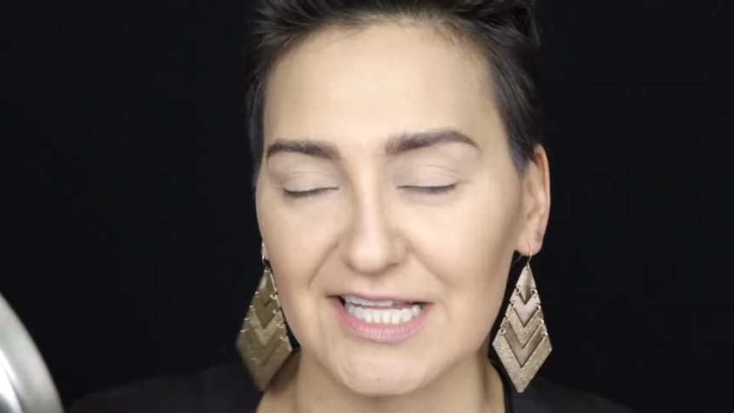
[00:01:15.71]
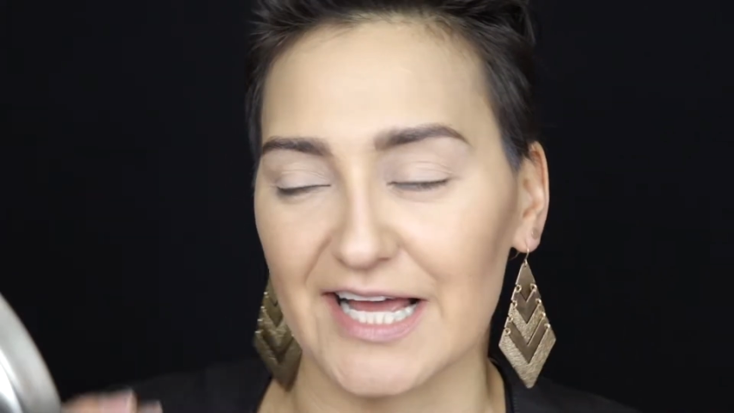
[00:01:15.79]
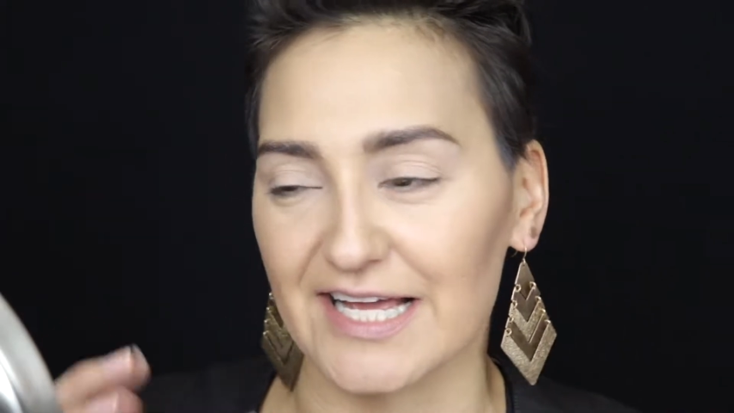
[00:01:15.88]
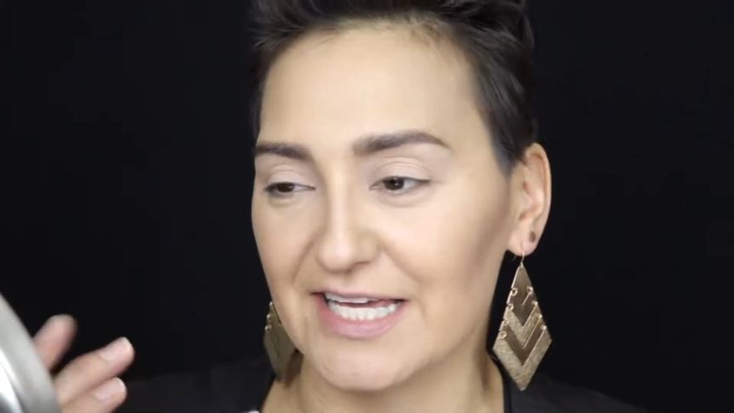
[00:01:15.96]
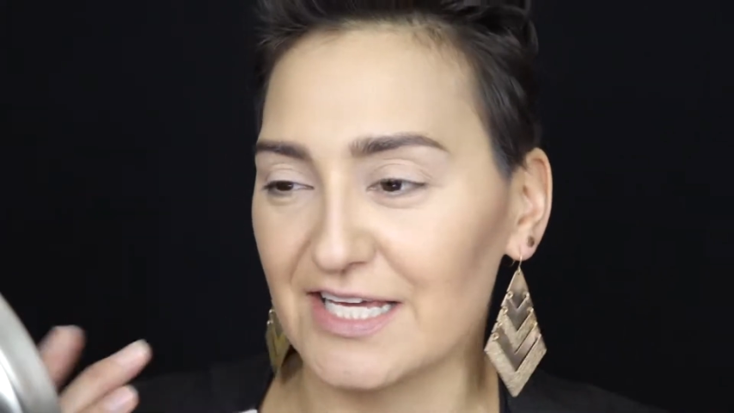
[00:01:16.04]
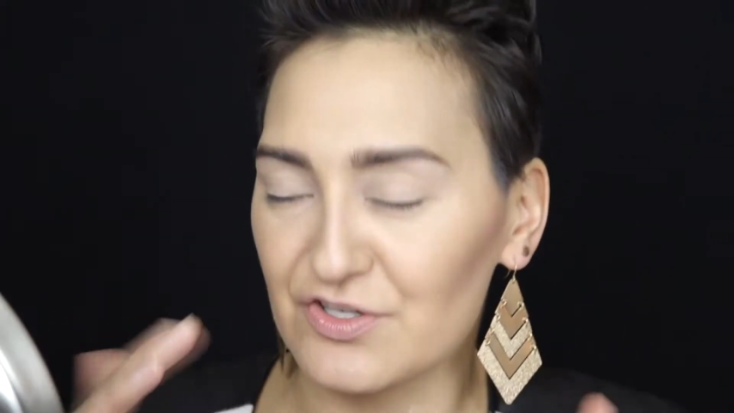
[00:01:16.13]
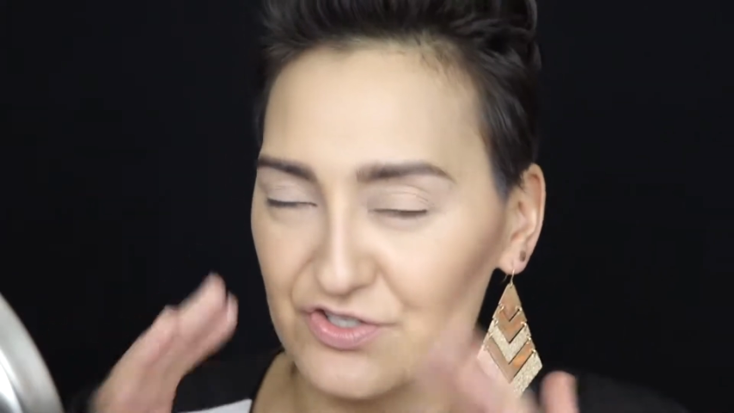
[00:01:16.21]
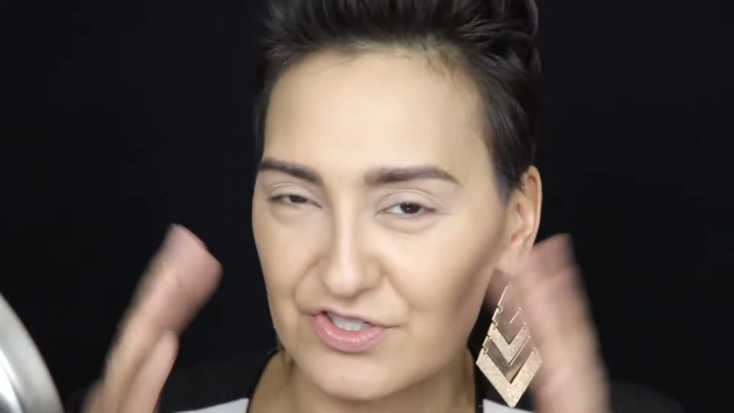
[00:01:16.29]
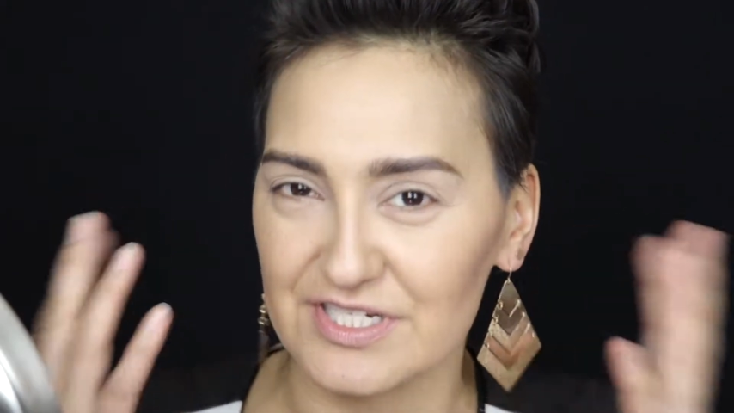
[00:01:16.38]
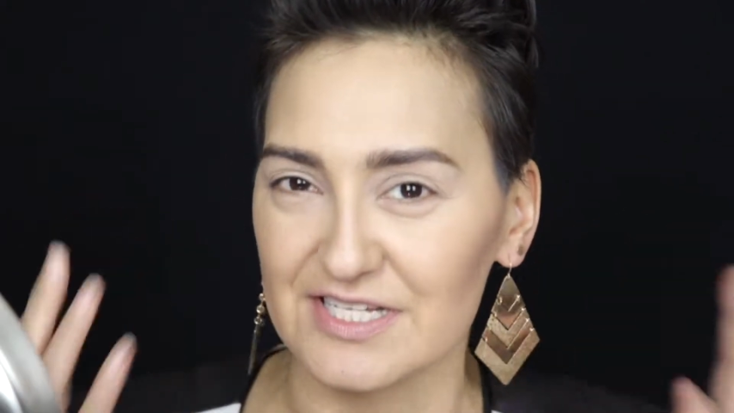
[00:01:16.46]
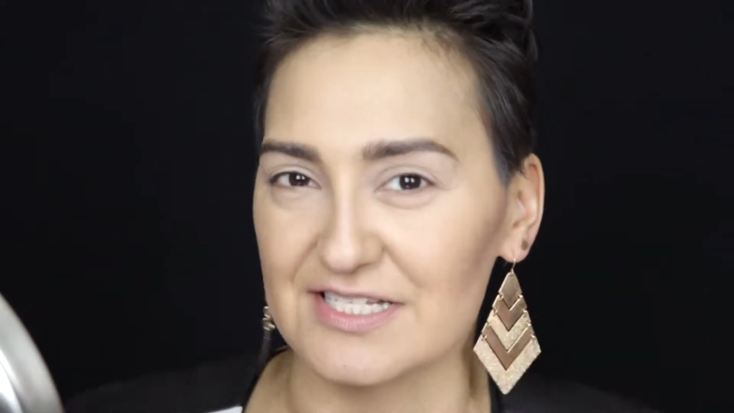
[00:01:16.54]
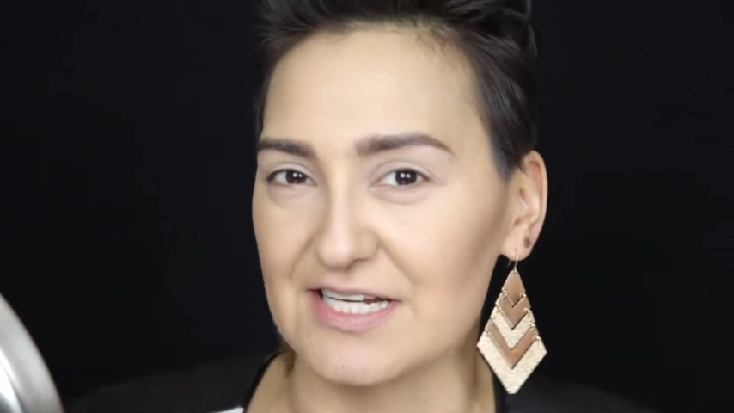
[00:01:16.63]
like he usually
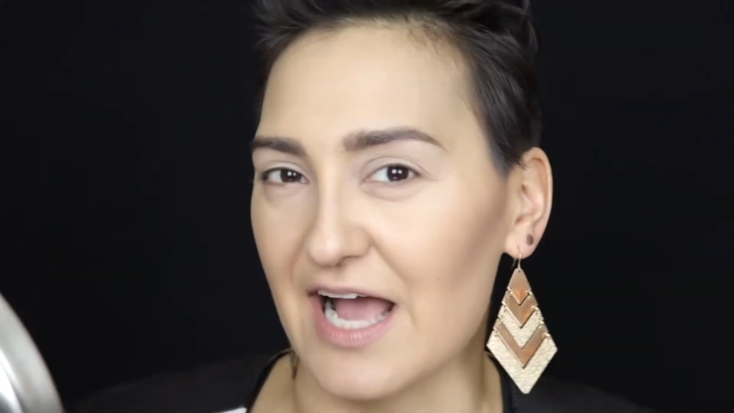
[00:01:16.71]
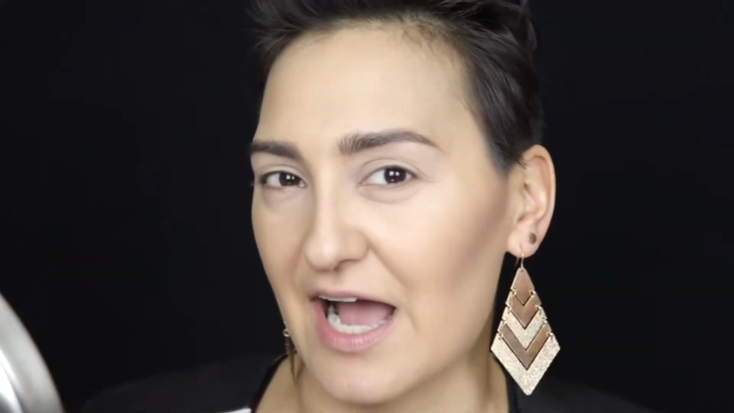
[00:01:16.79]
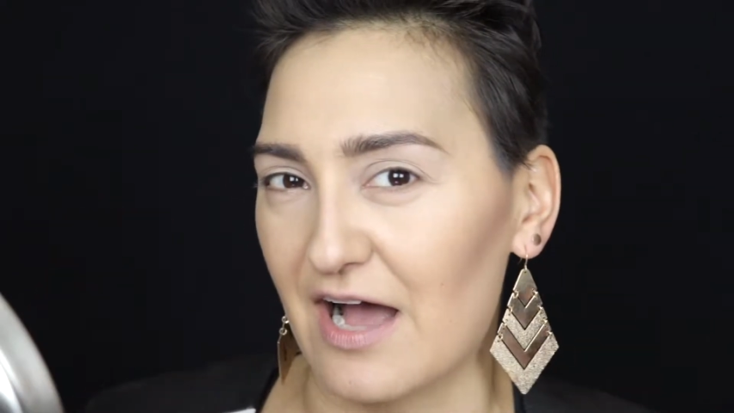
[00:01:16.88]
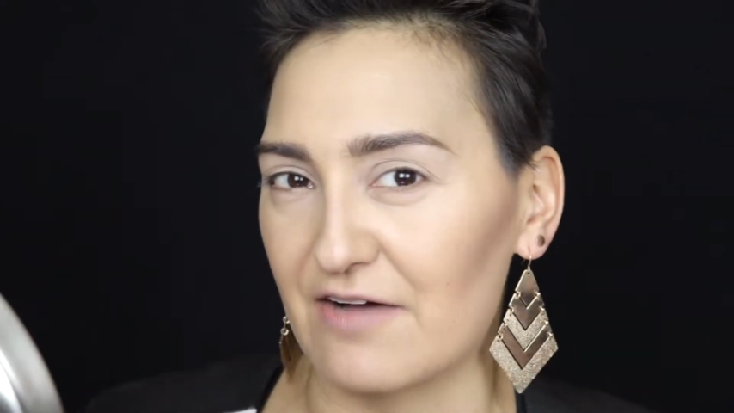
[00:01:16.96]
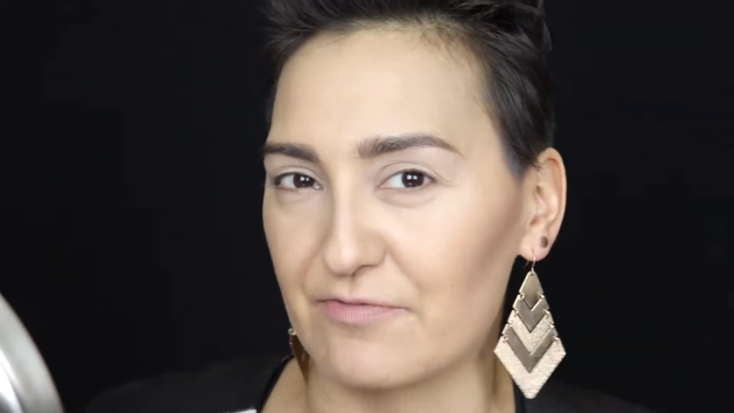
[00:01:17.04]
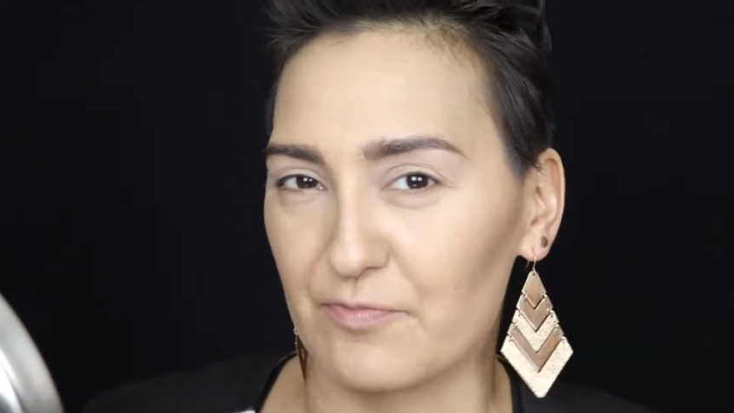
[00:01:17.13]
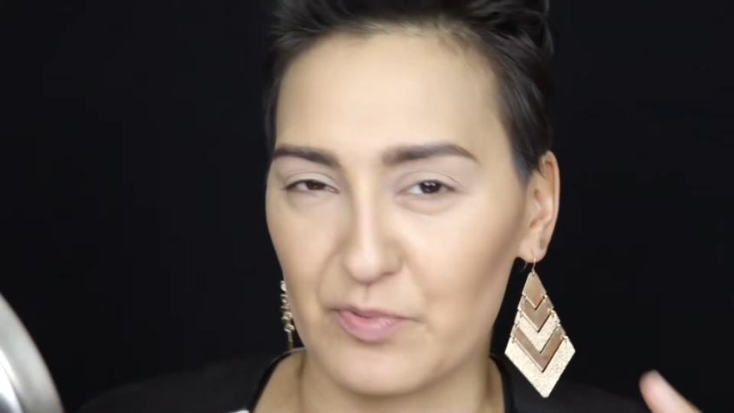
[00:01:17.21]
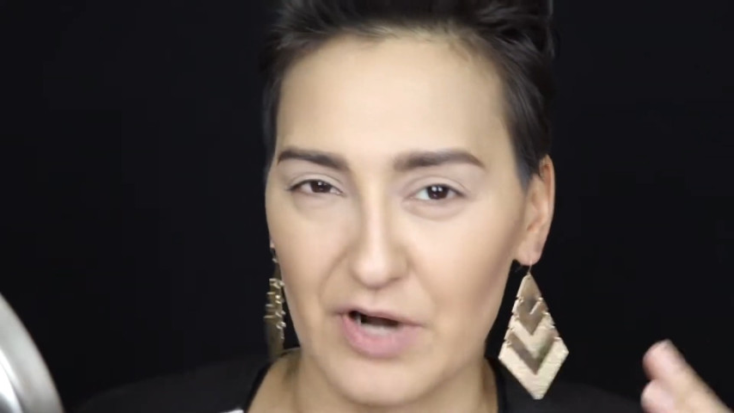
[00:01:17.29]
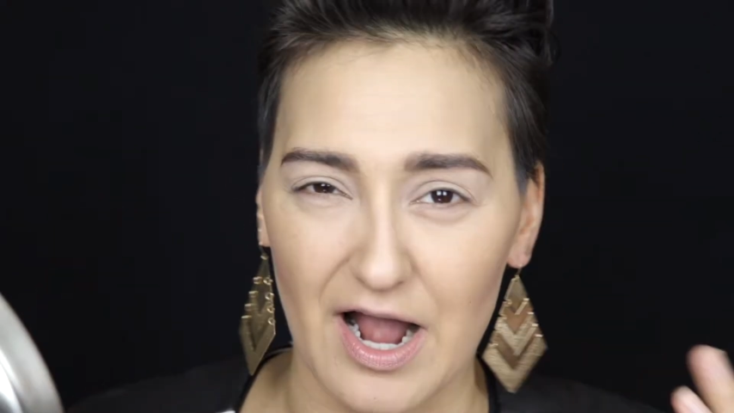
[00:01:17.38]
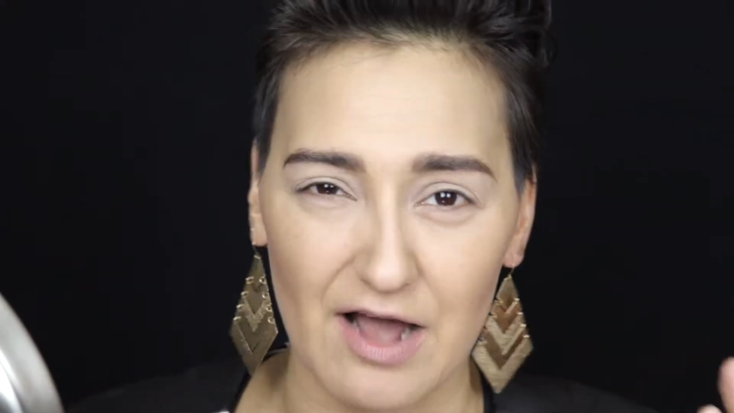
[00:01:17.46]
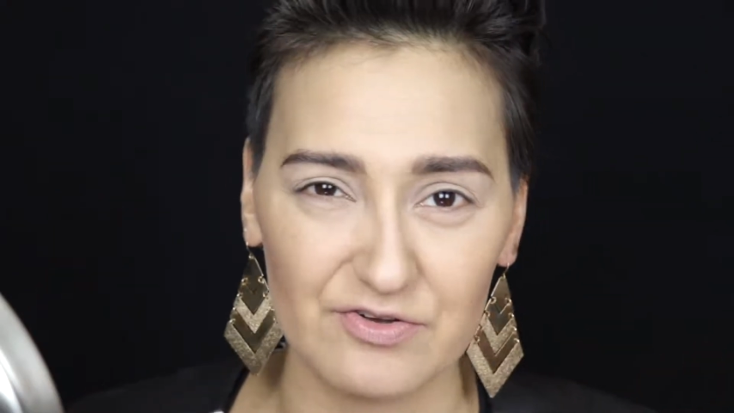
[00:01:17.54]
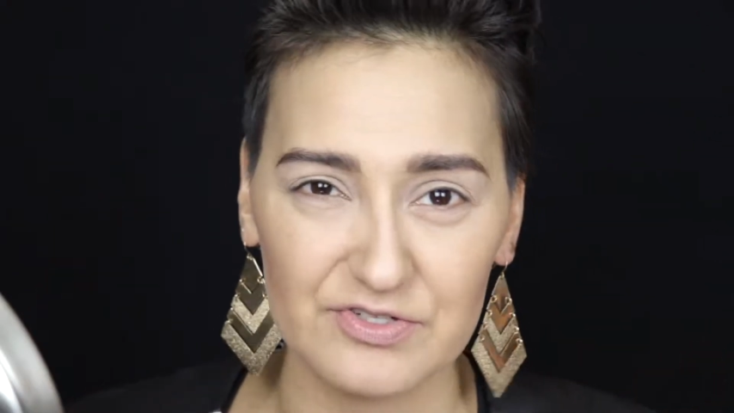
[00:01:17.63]
doesn't have
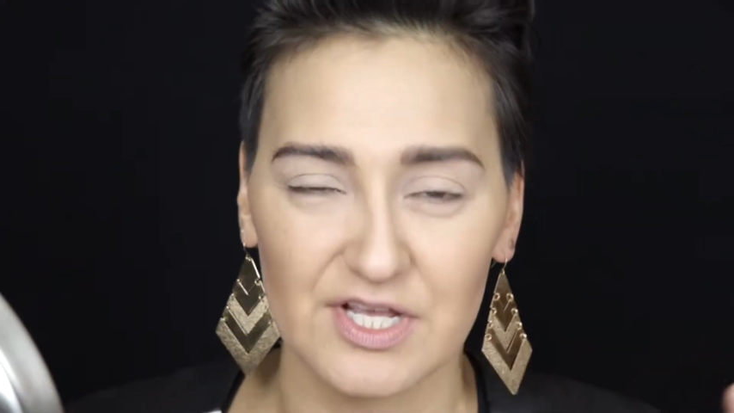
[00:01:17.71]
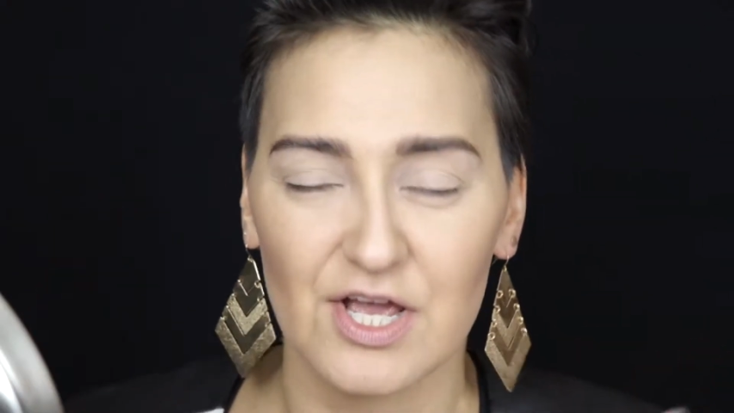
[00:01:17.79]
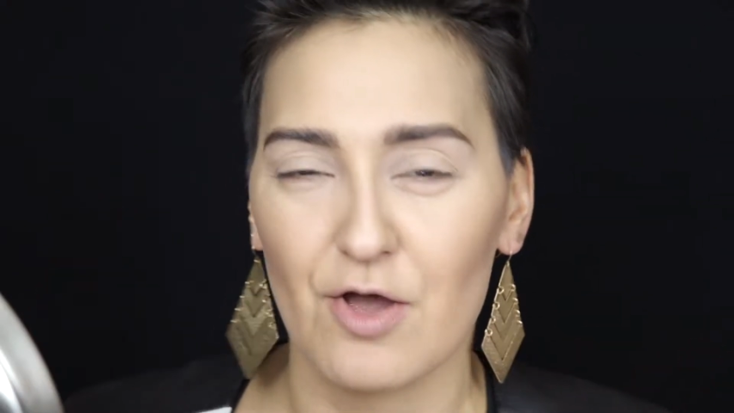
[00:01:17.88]
brows,